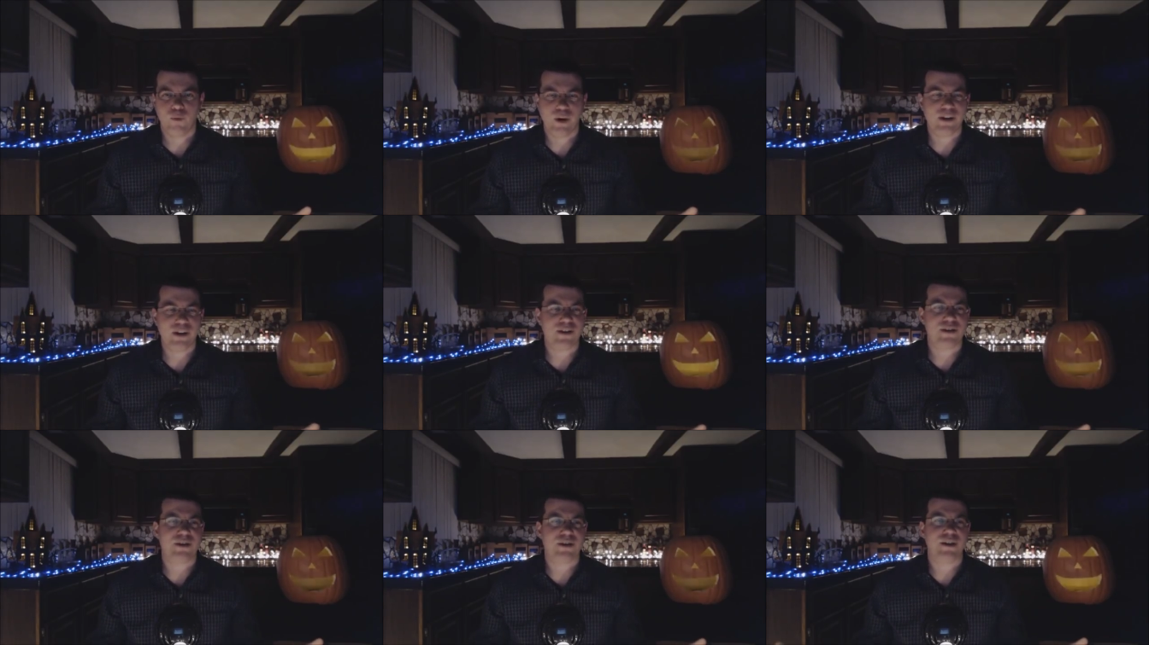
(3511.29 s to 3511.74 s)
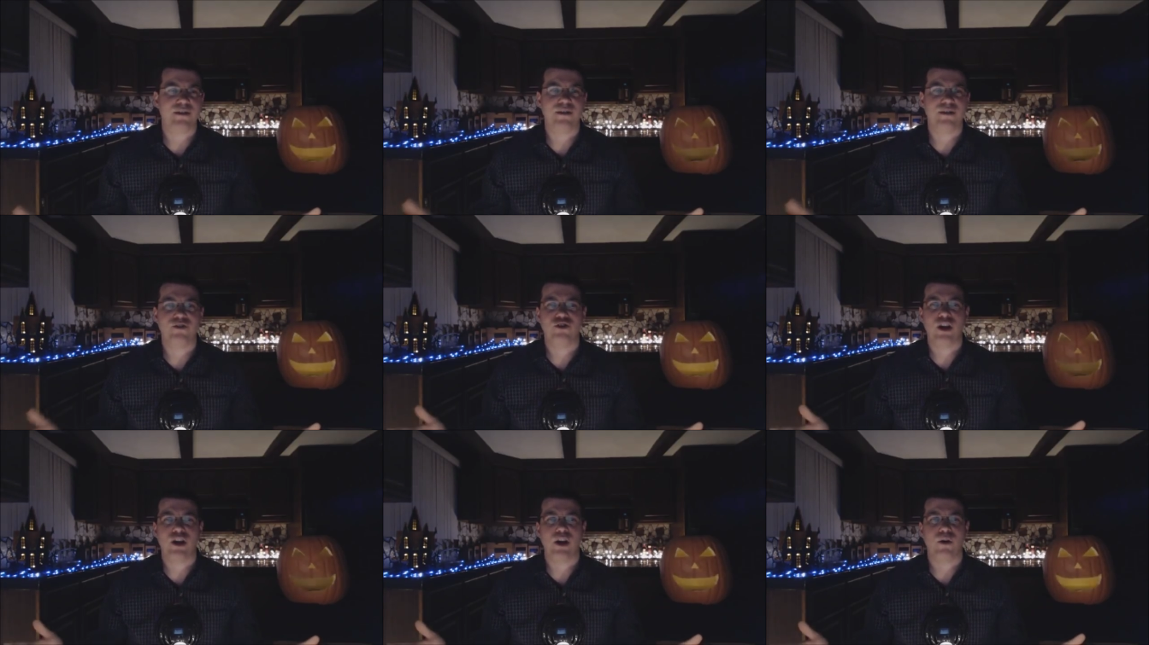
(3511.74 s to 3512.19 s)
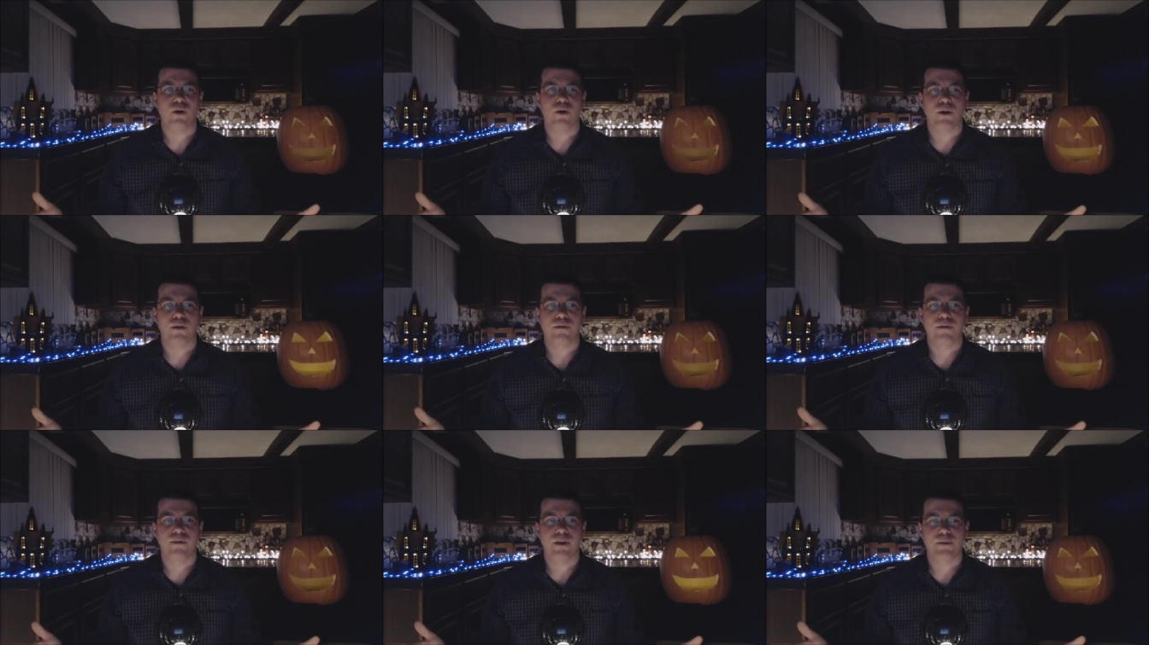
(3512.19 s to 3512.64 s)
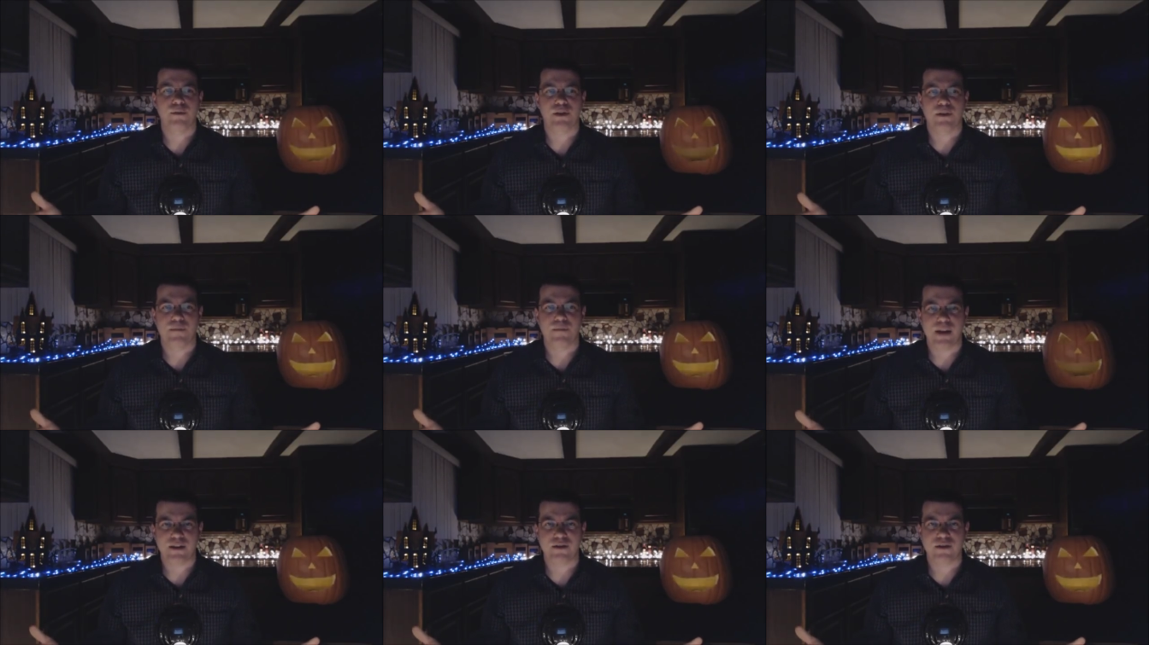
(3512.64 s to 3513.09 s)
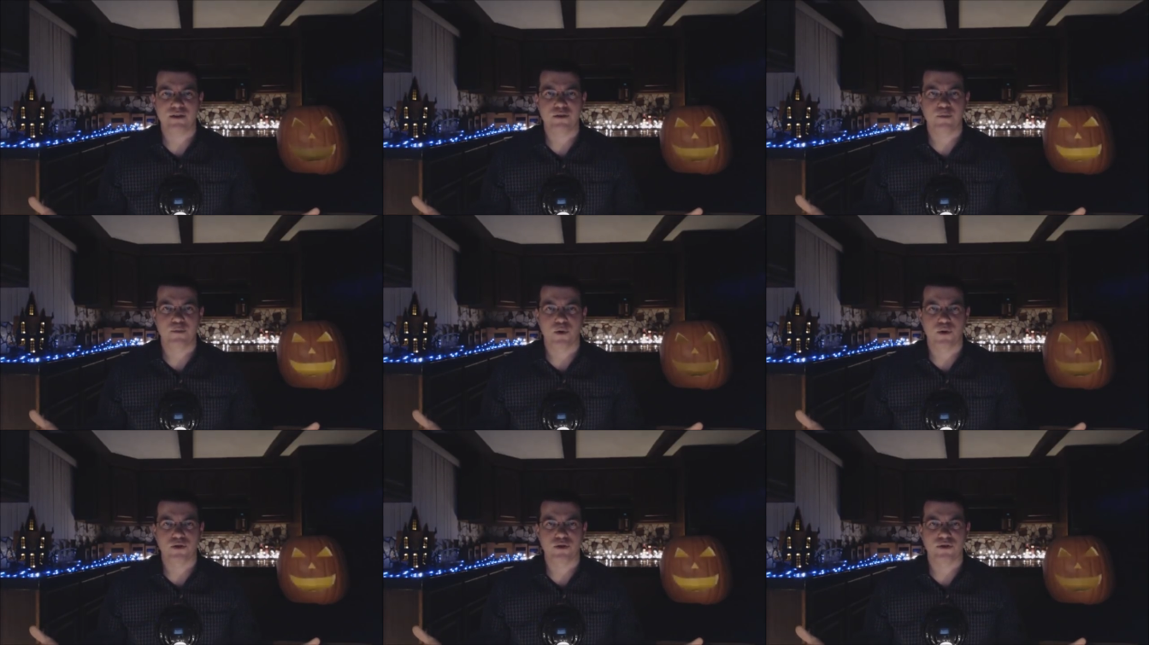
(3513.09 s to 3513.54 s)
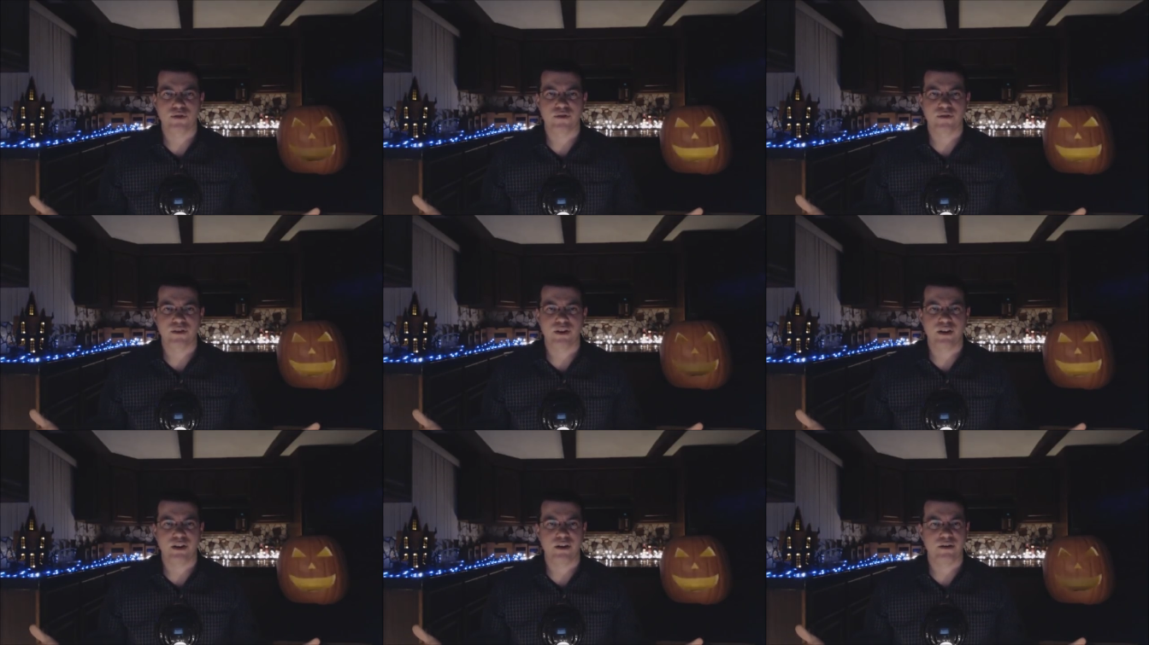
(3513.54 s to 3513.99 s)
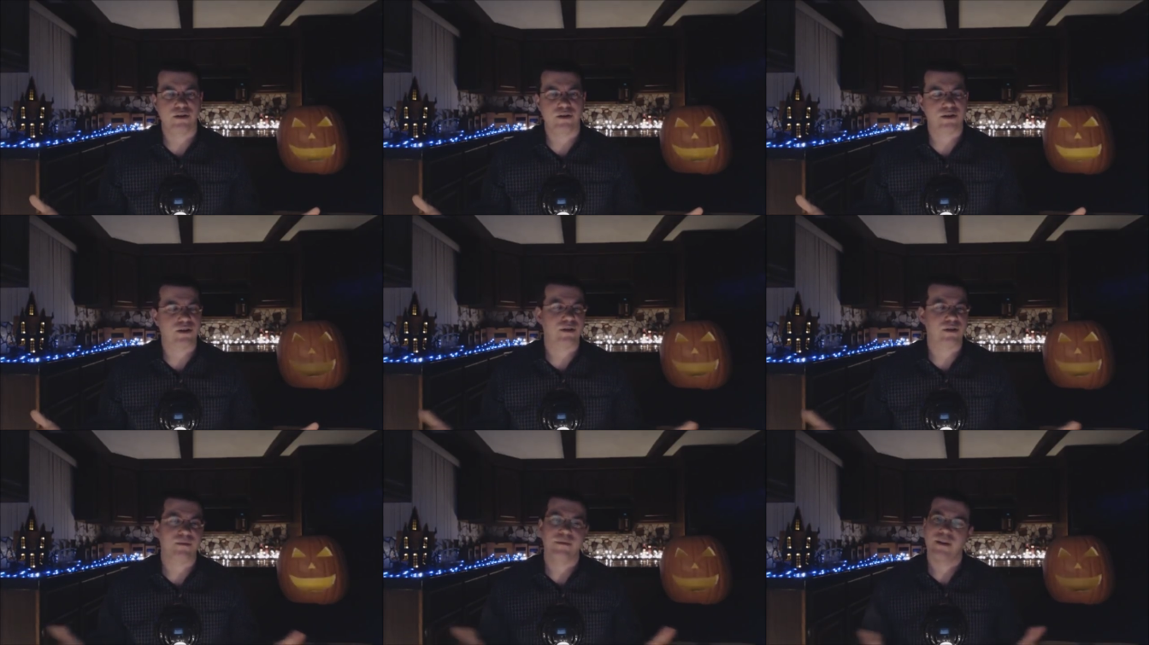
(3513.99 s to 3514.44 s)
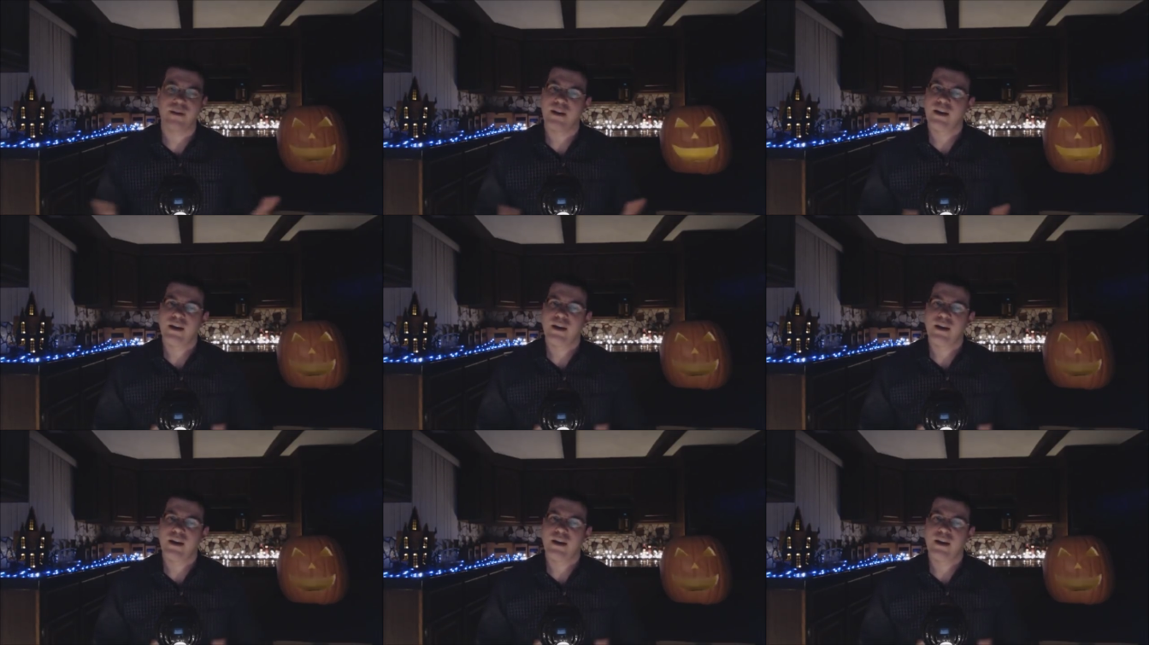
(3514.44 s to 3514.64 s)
When discussing J-horror films on message boards over the years,